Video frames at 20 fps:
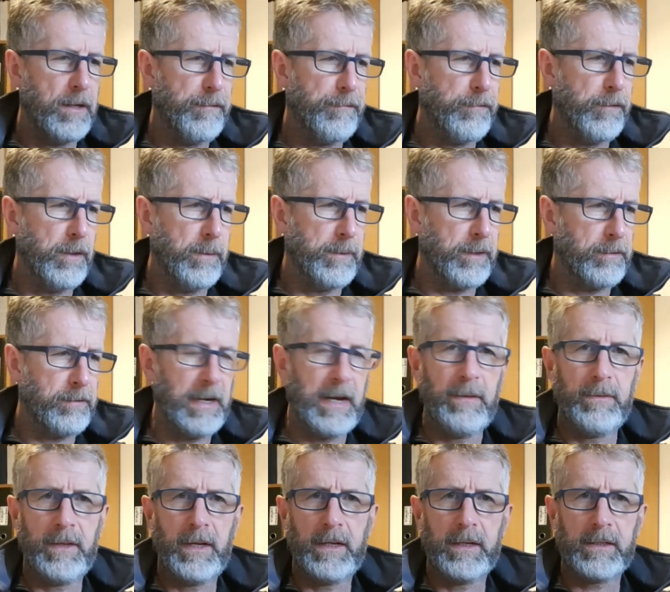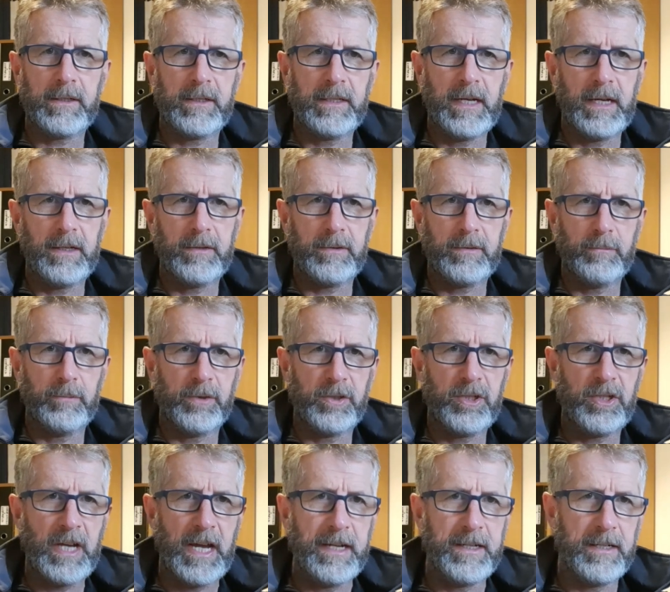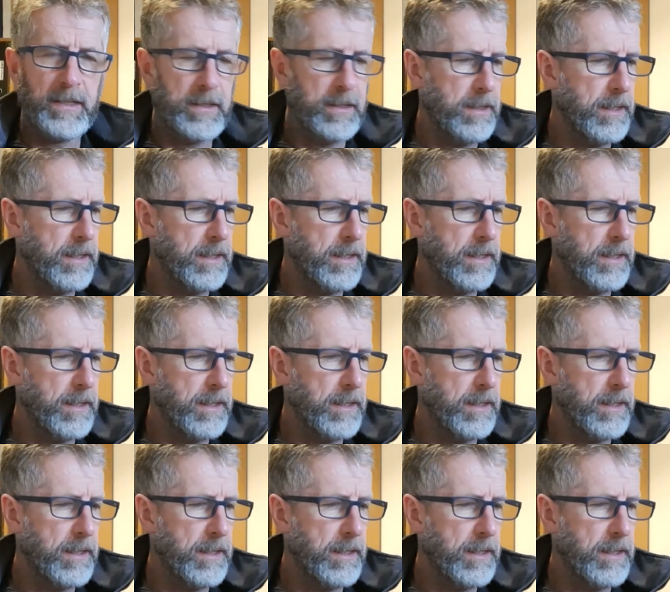firmer ground, that was shed.